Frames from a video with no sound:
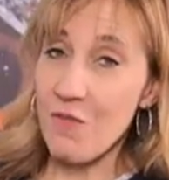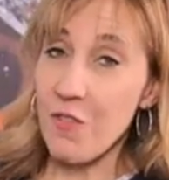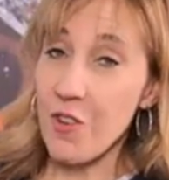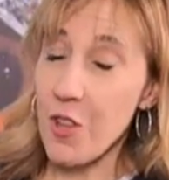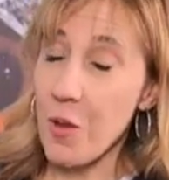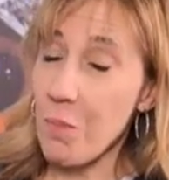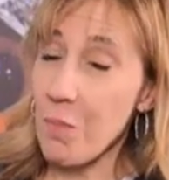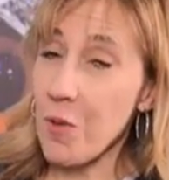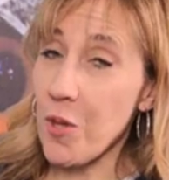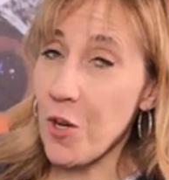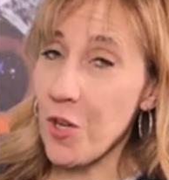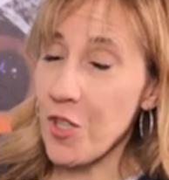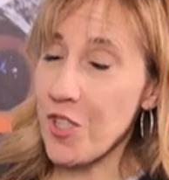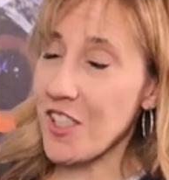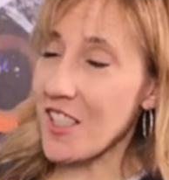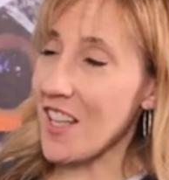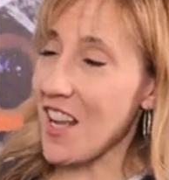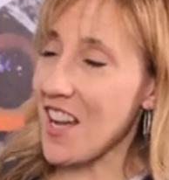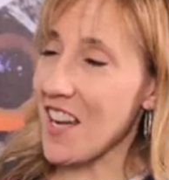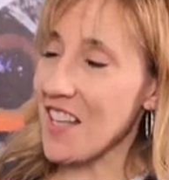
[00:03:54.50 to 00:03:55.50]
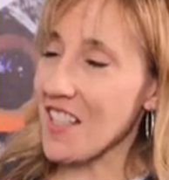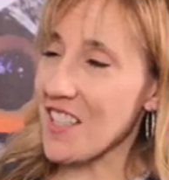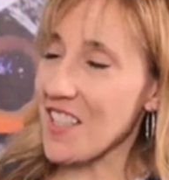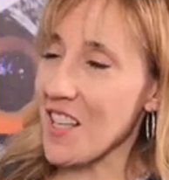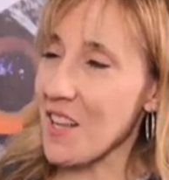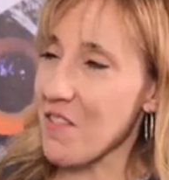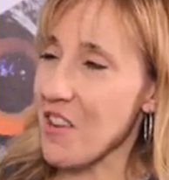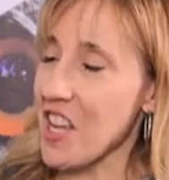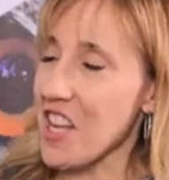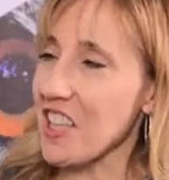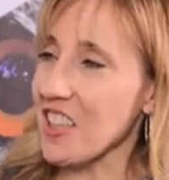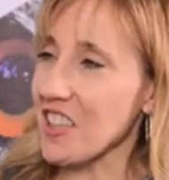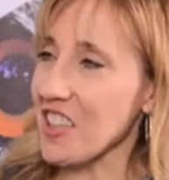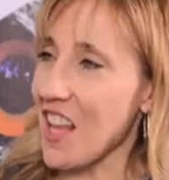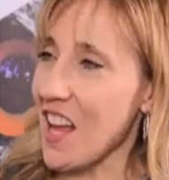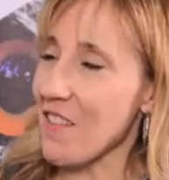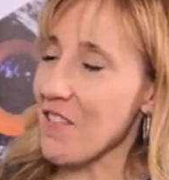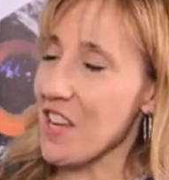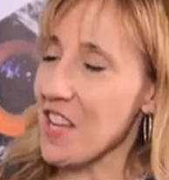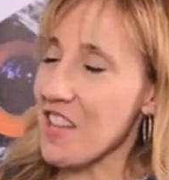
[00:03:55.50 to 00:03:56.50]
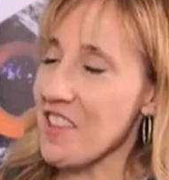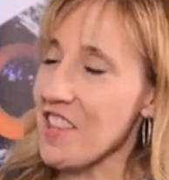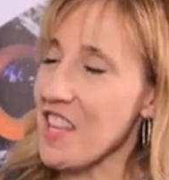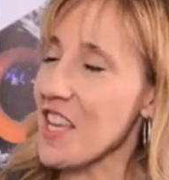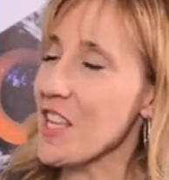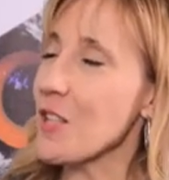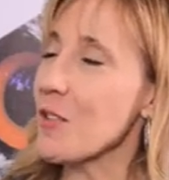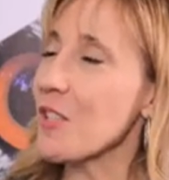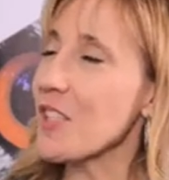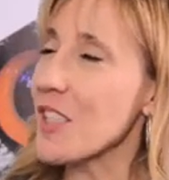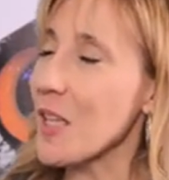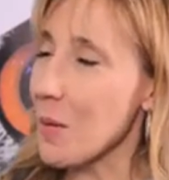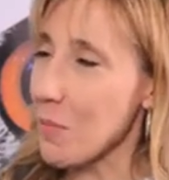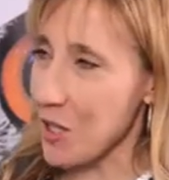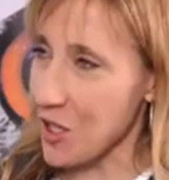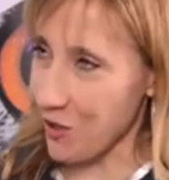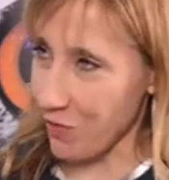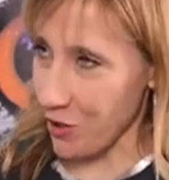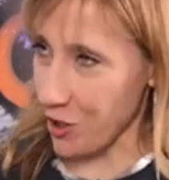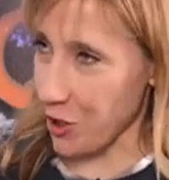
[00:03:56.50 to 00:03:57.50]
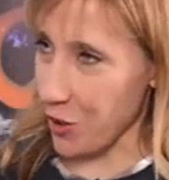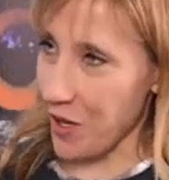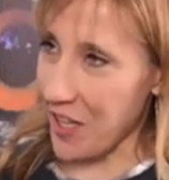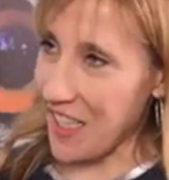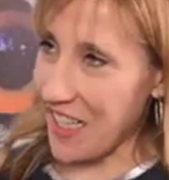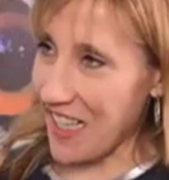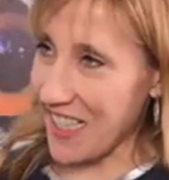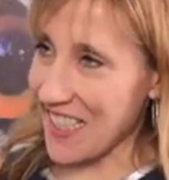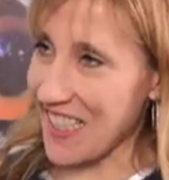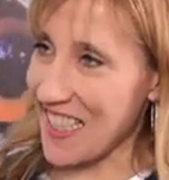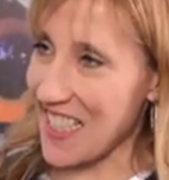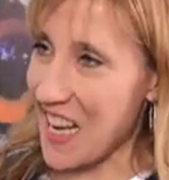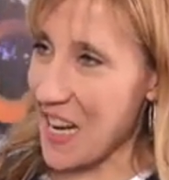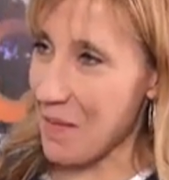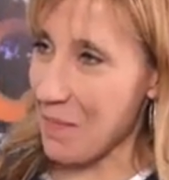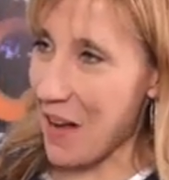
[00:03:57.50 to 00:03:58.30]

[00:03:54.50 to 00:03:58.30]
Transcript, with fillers: for the pure science of it, love it. Thank you so much for joining us today,